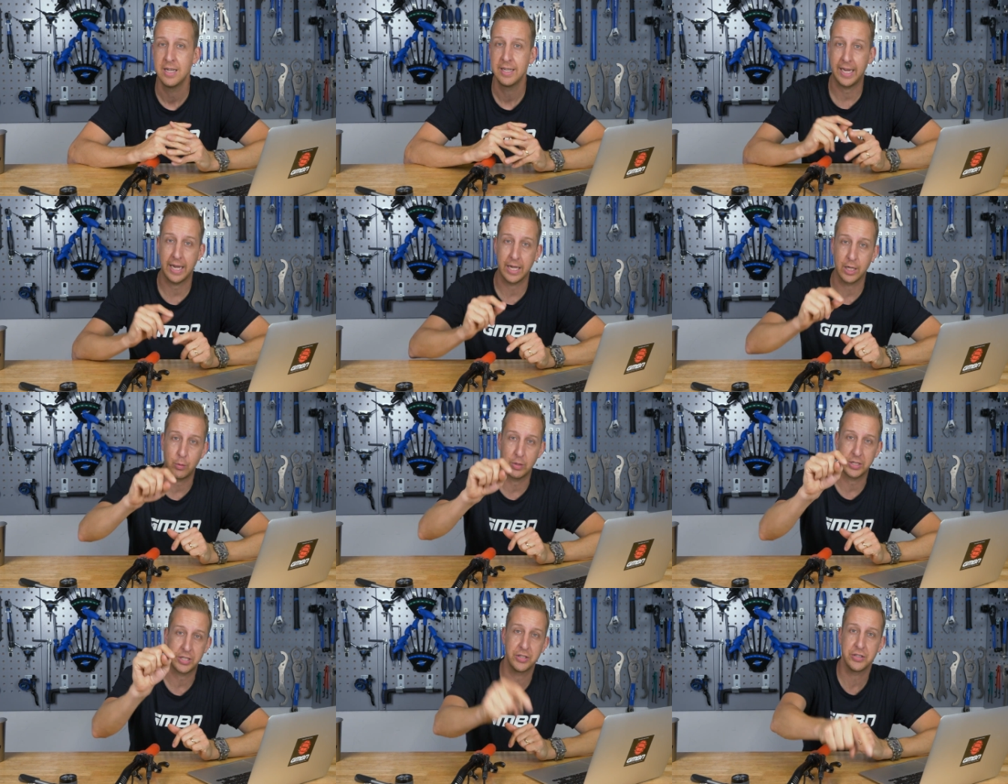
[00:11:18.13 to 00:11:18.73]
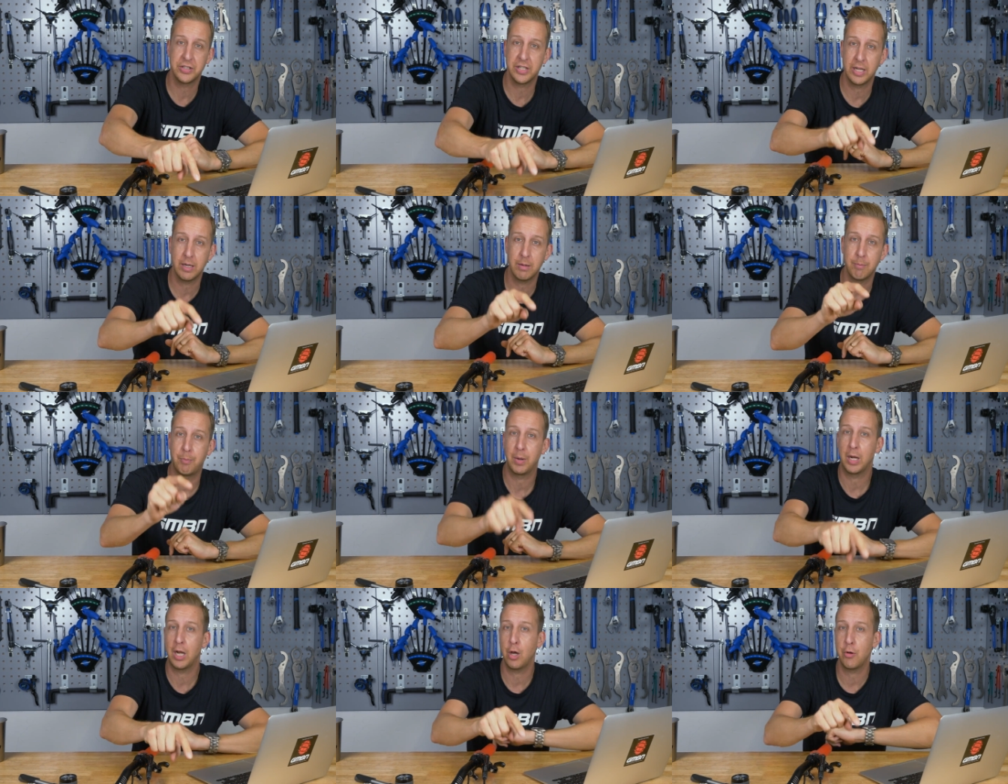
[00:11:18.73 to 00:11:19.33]
Get your questions
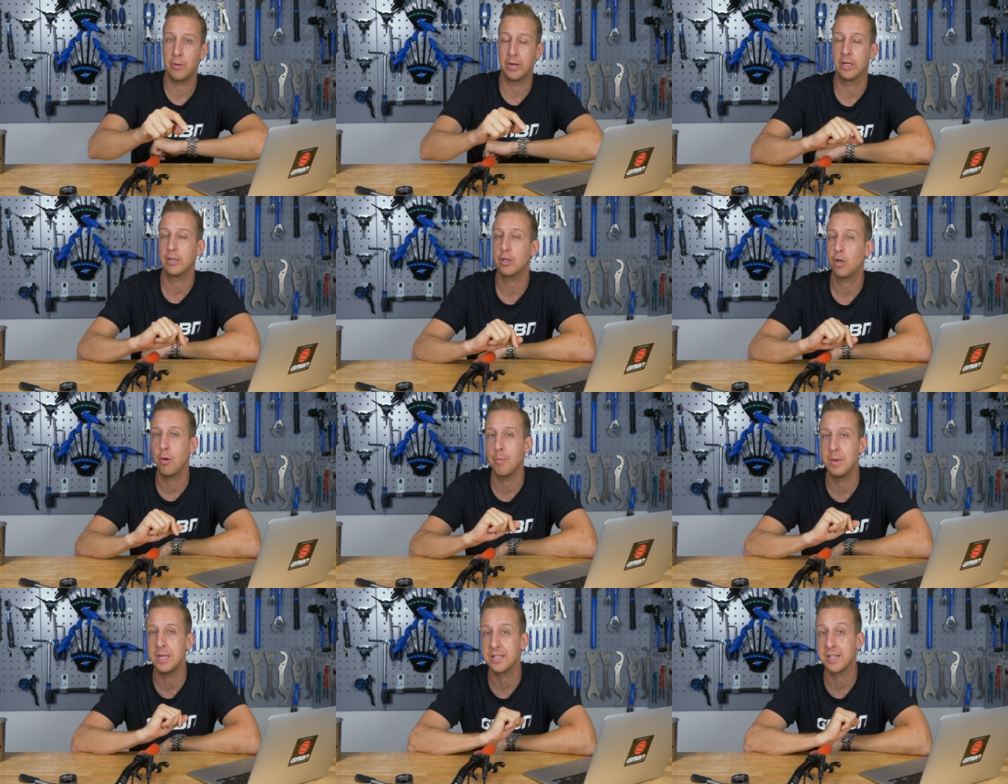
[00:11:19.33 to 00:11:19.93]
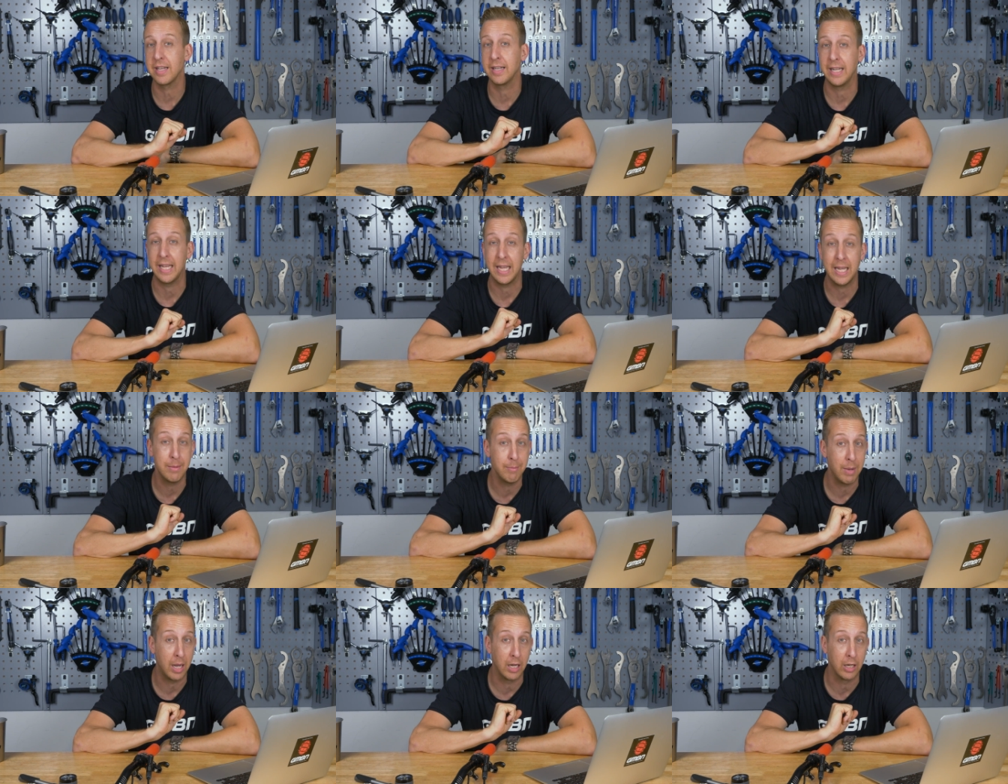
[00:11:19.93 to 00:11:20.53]
in below in the comments and
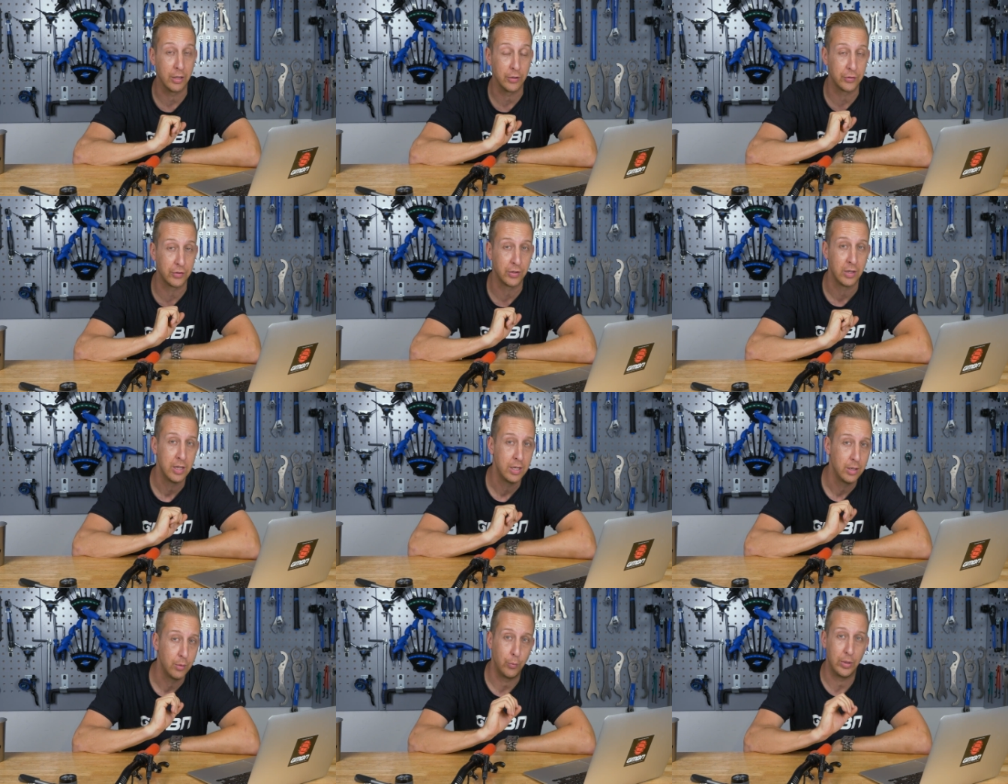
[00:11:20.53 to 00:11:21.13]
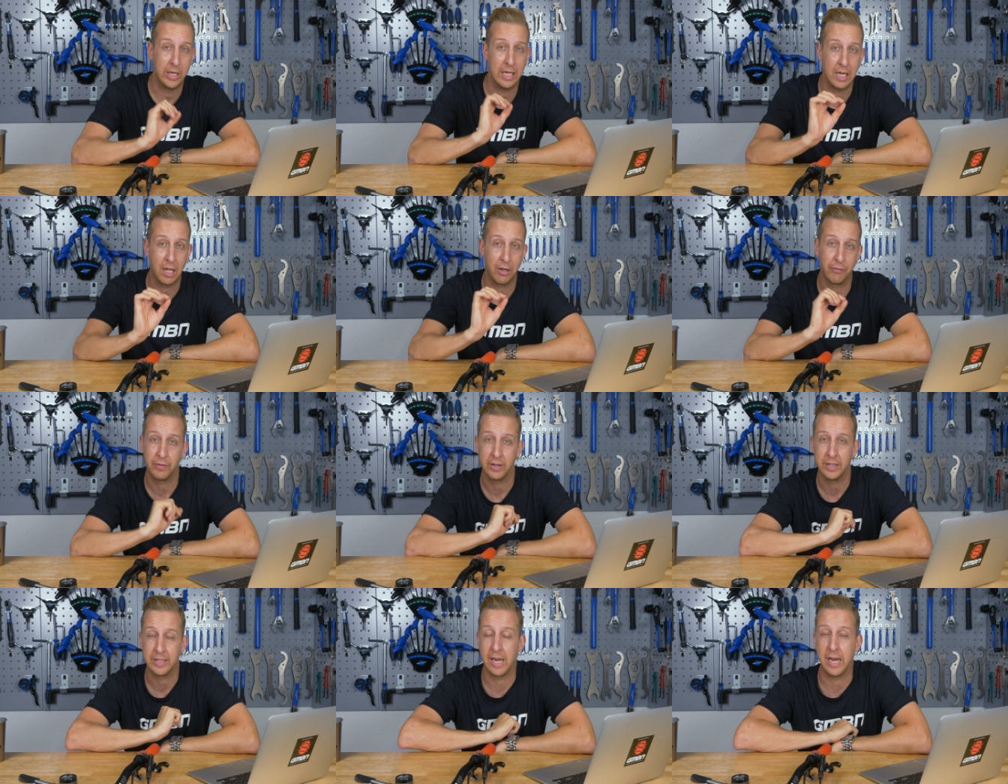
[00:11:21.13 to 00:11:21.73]
email us. We
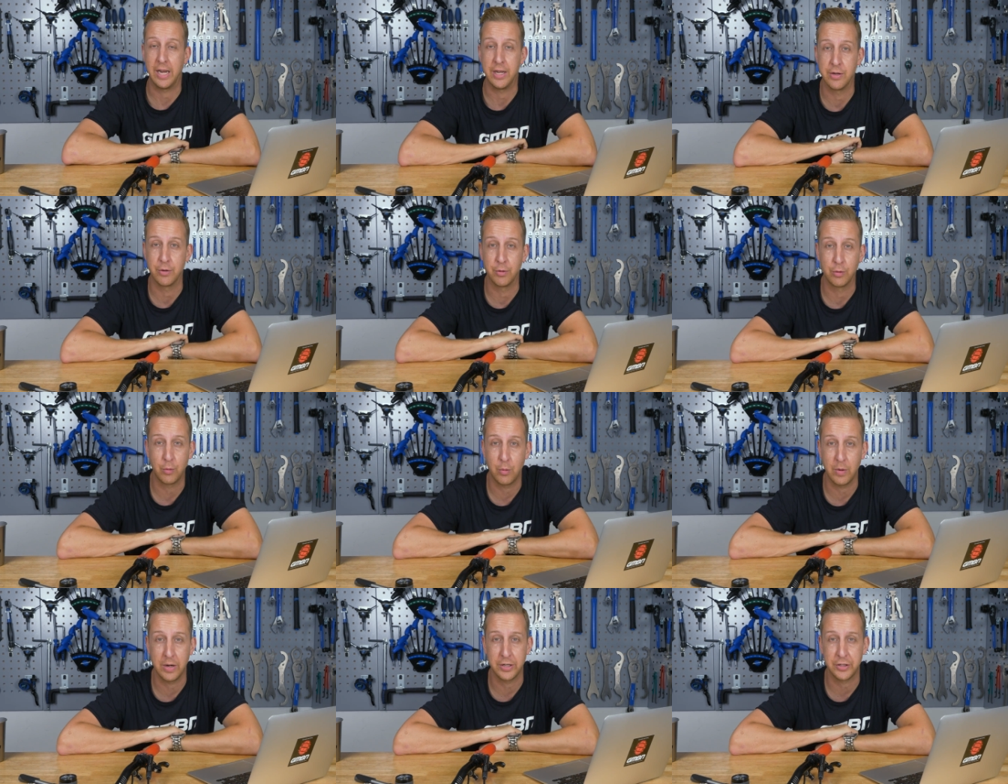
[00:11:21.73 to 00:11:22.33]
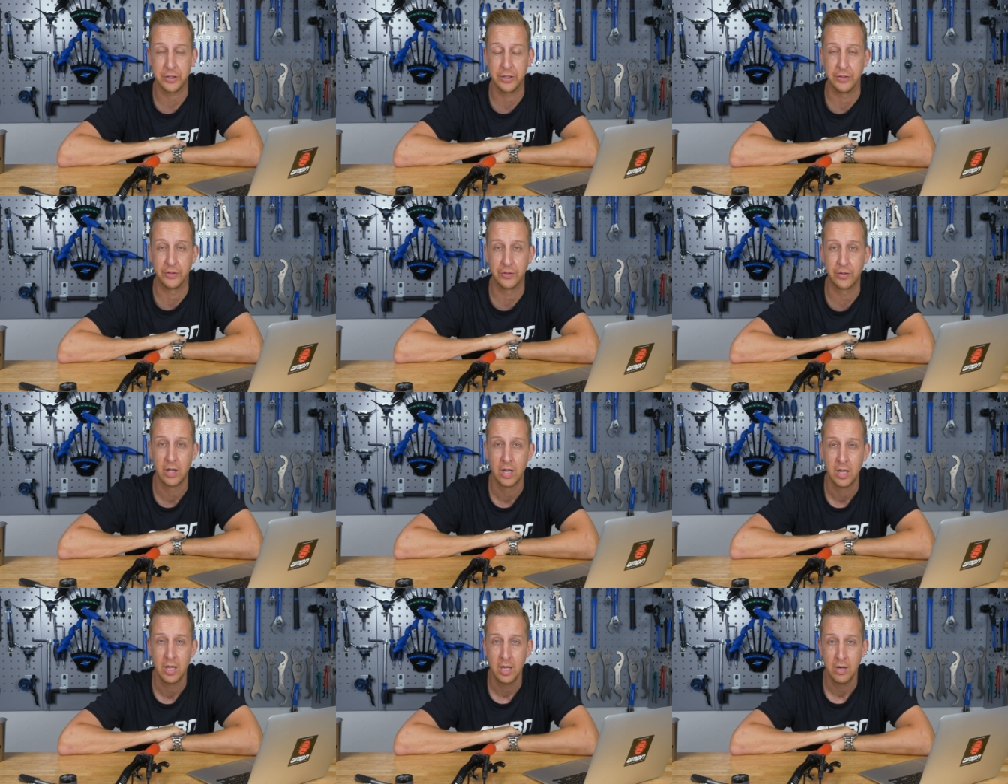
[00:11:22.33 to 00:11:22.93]
love getting your questions.